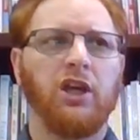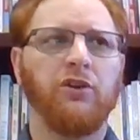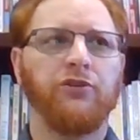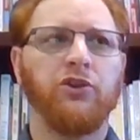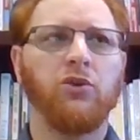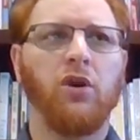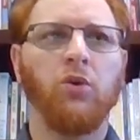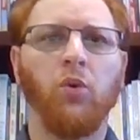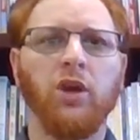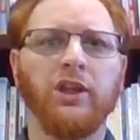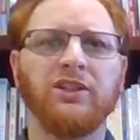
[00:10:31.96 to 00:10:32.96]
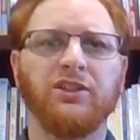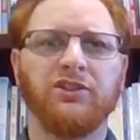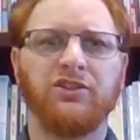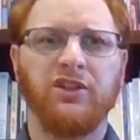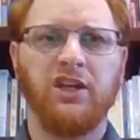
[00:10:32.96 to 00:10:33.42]
If you are willing
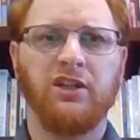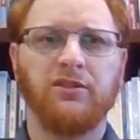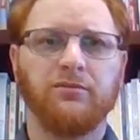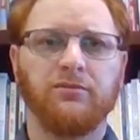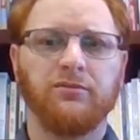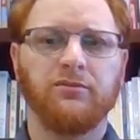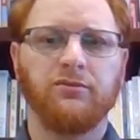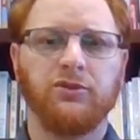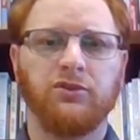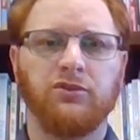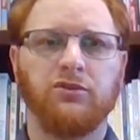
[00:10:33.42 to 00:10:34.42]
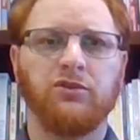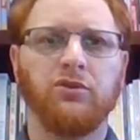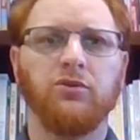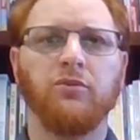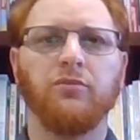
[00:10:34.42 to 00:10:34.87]
to sin
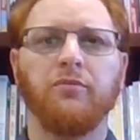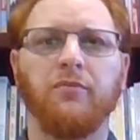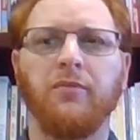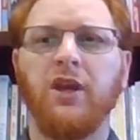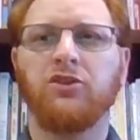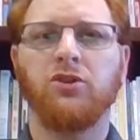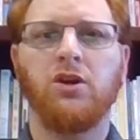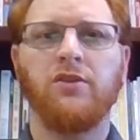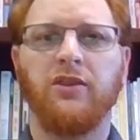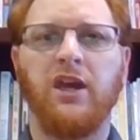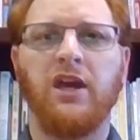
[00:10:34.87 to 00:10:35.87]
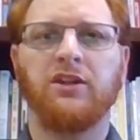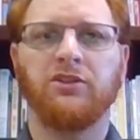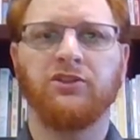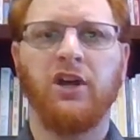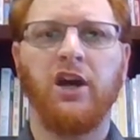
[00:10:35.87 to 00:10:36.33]
to make sure that that
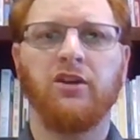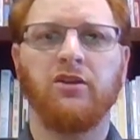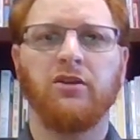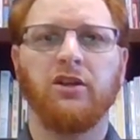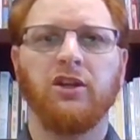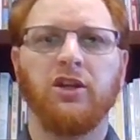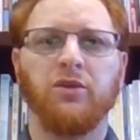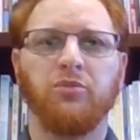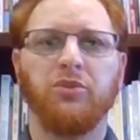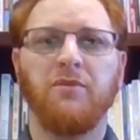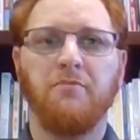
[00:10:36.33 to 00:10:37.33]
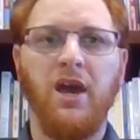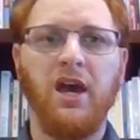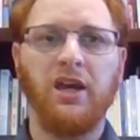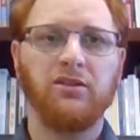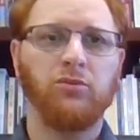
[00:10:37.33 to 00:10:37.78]
desire be
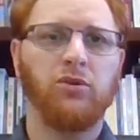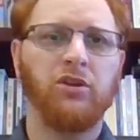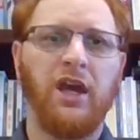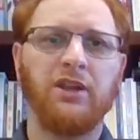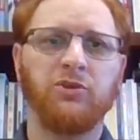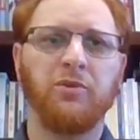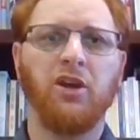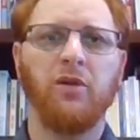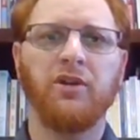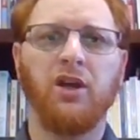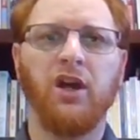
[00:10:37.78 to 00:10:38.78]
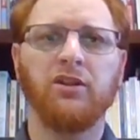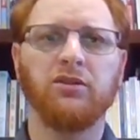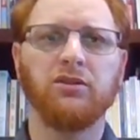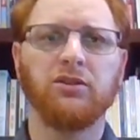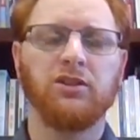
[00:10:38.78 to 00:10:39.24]
met, well, that's become an
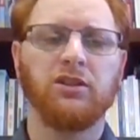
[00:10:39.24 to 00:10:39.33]
idol.